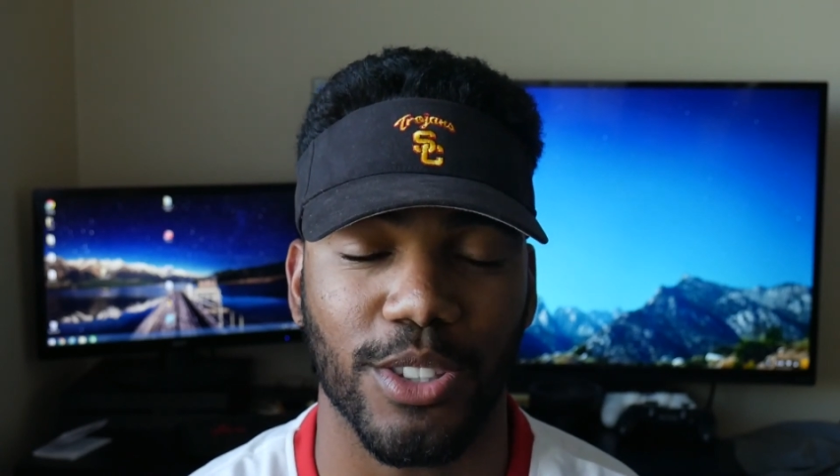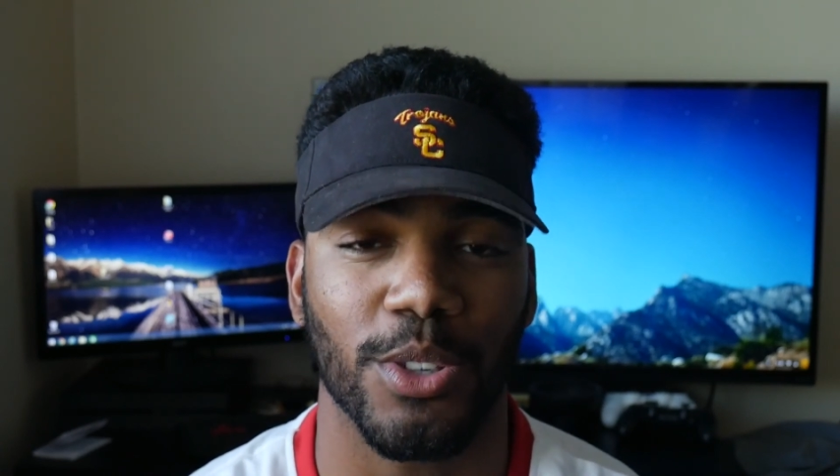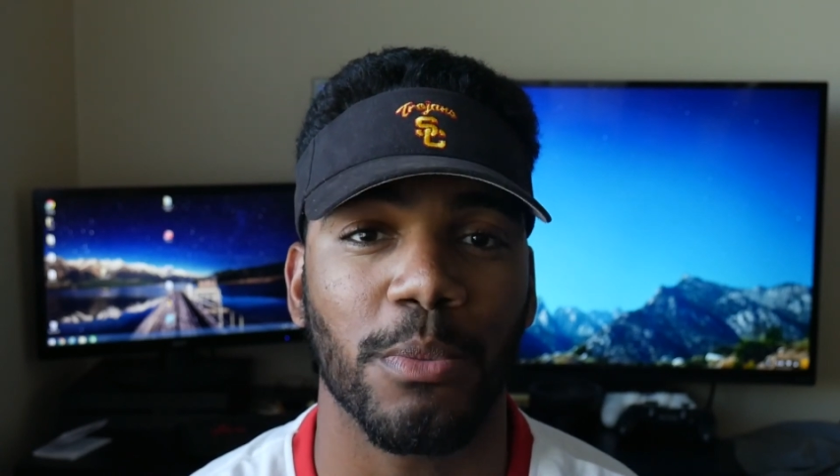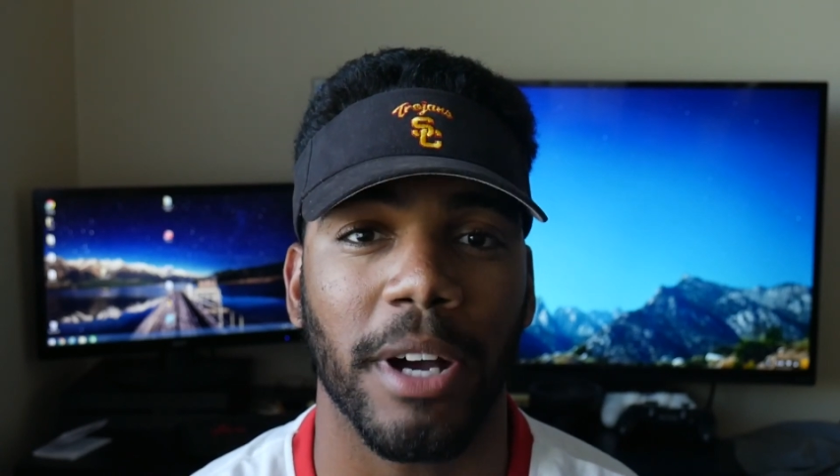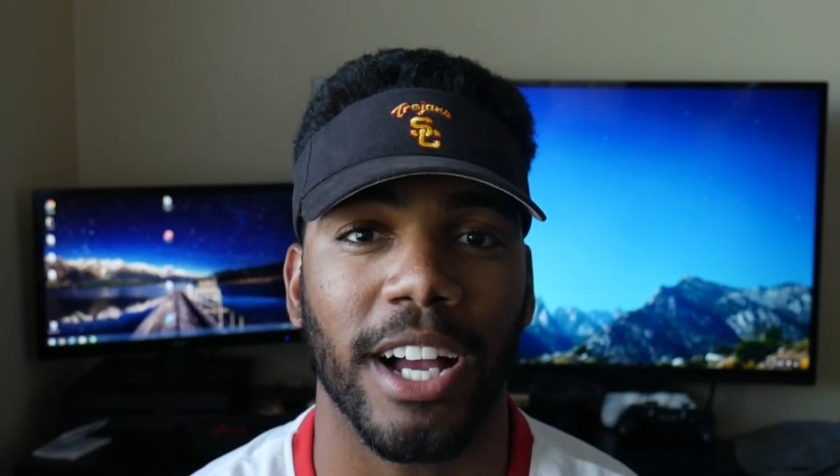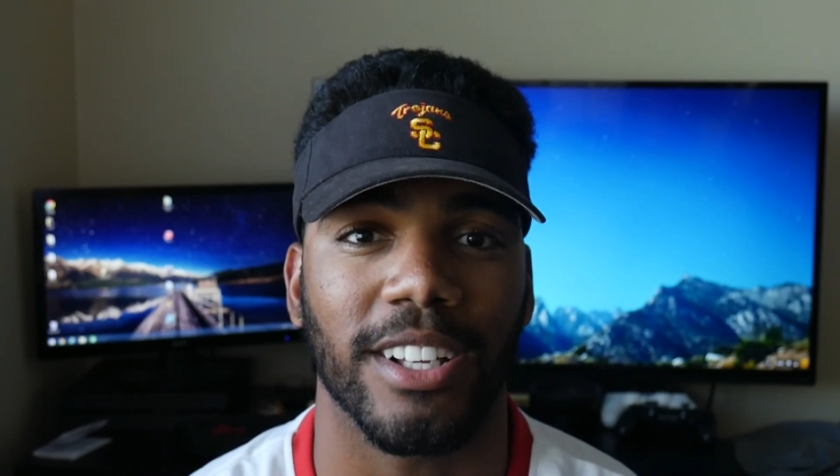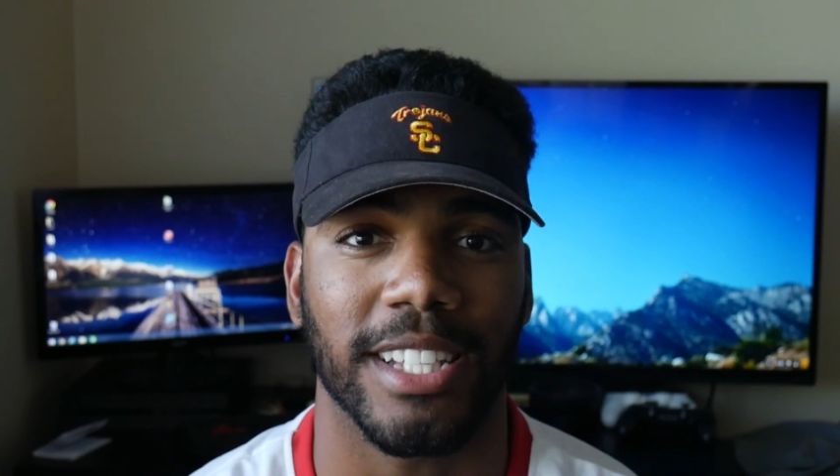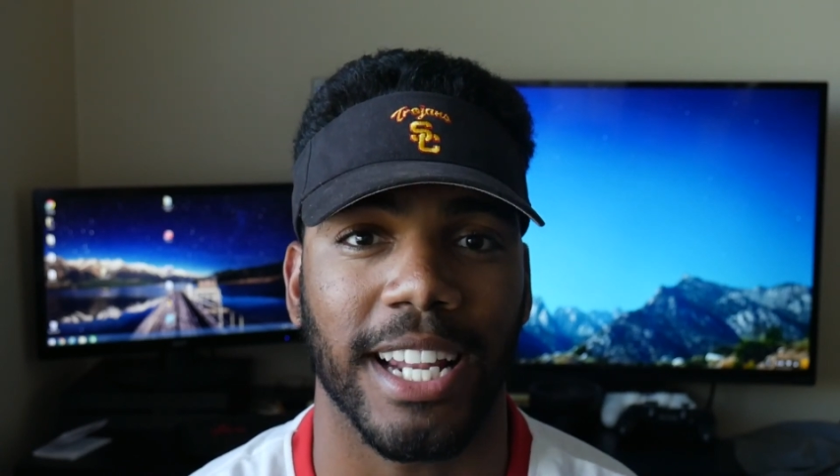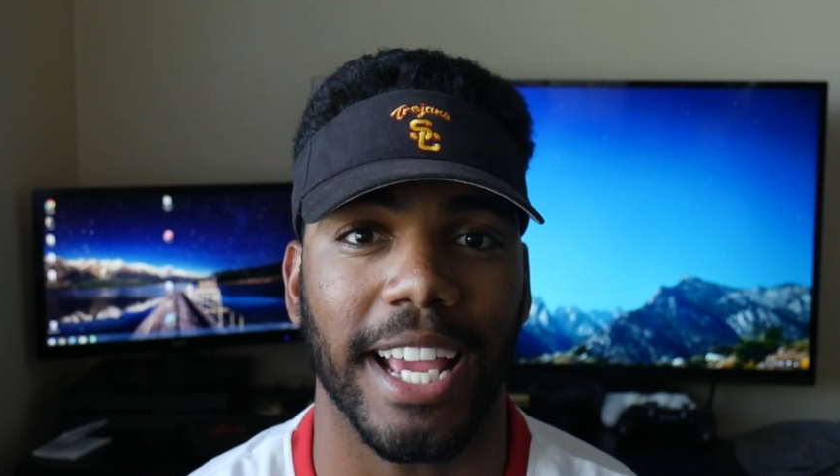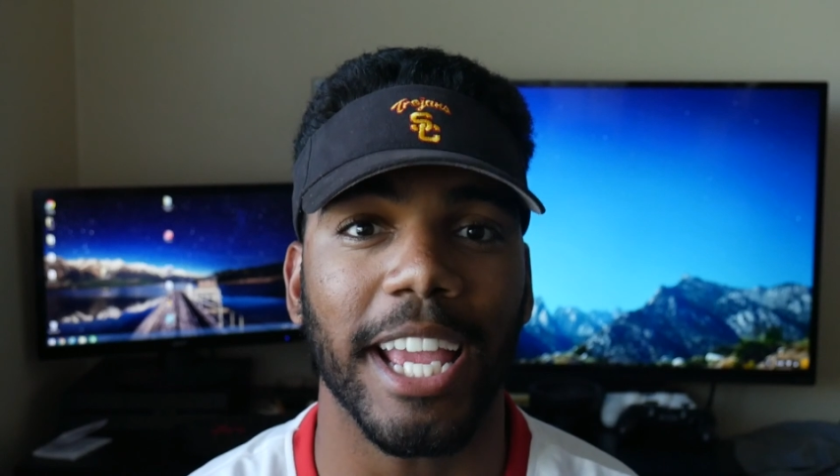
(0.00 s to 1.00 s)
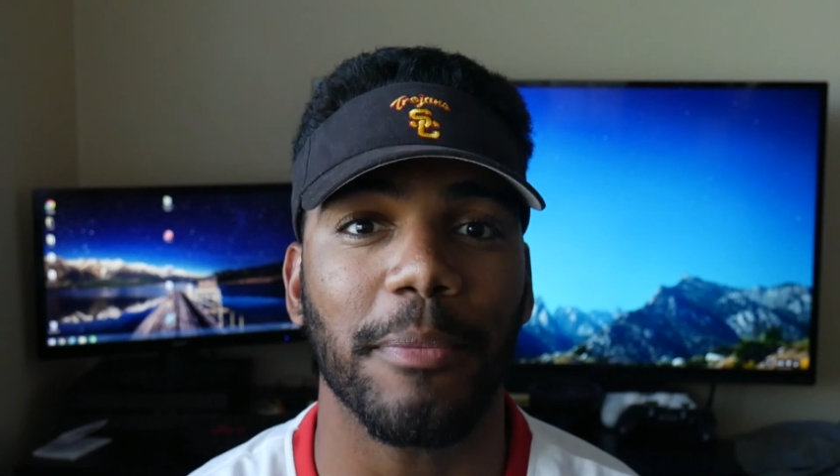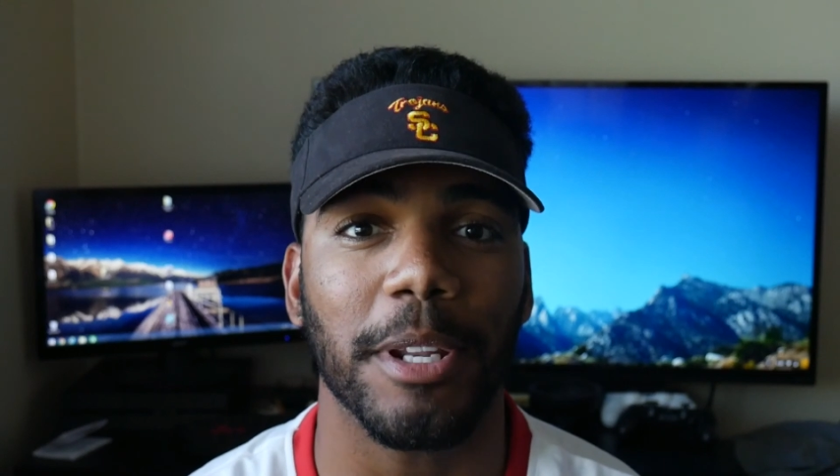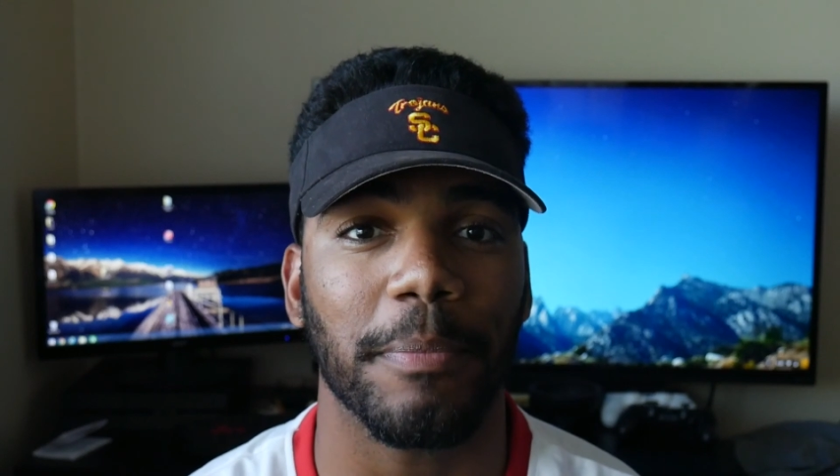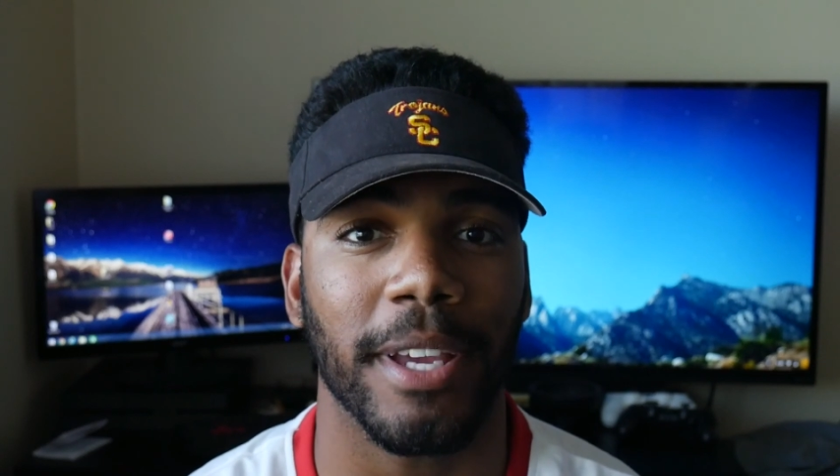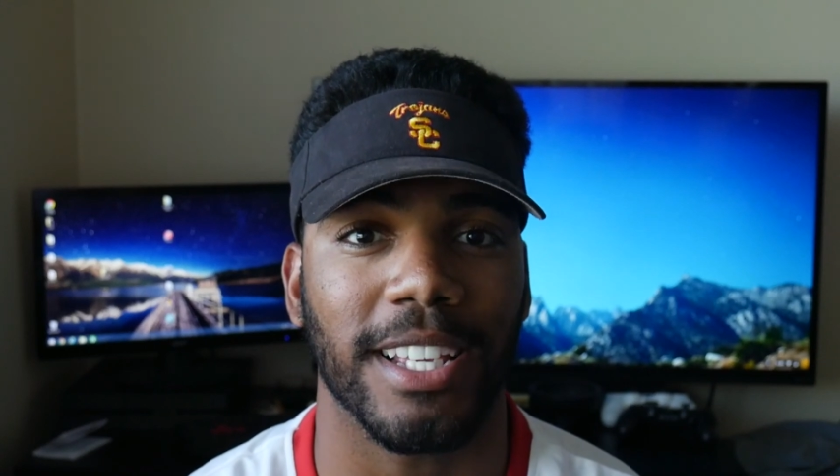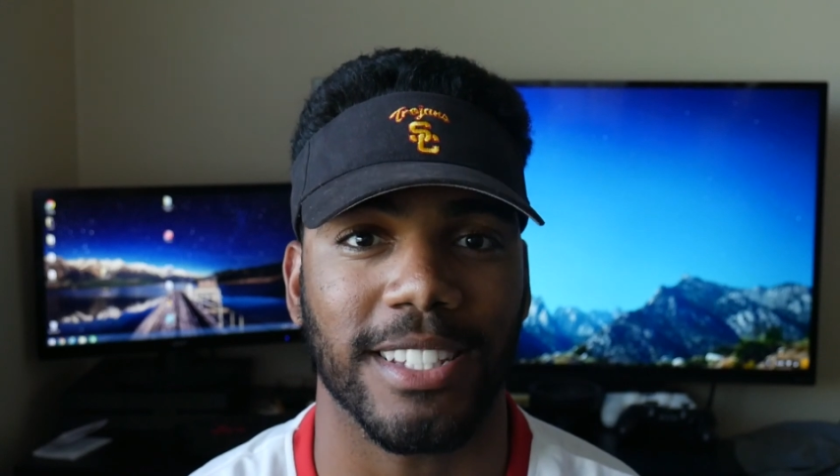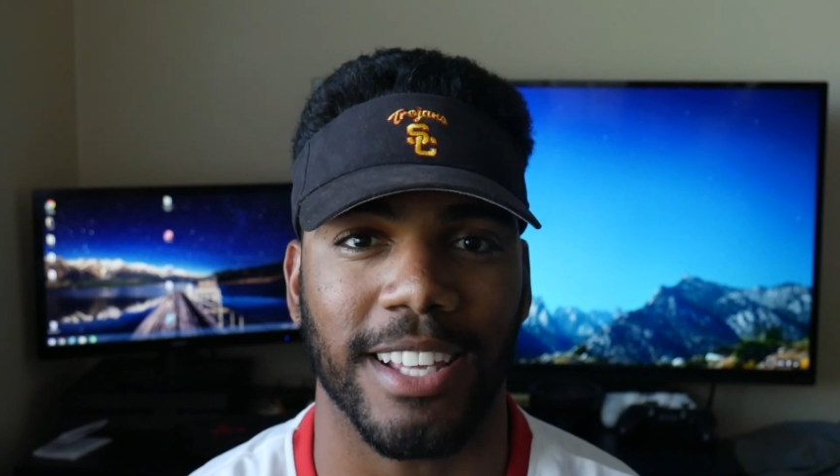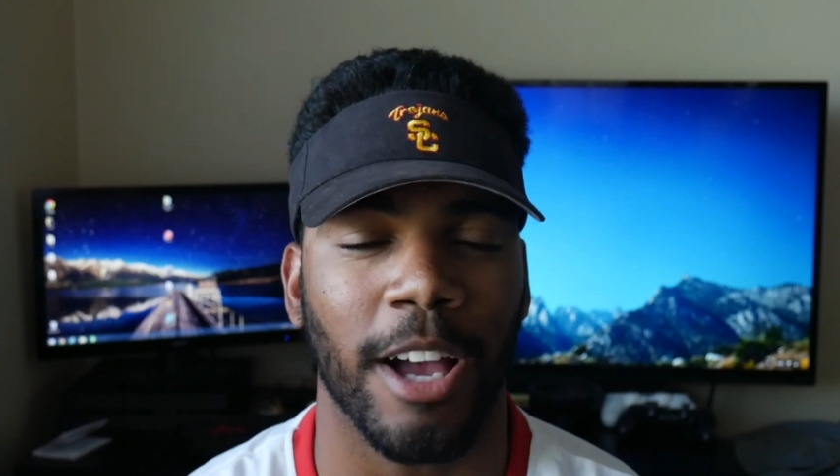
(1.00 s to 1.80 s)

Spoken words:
2 miles at an 8-minute pace.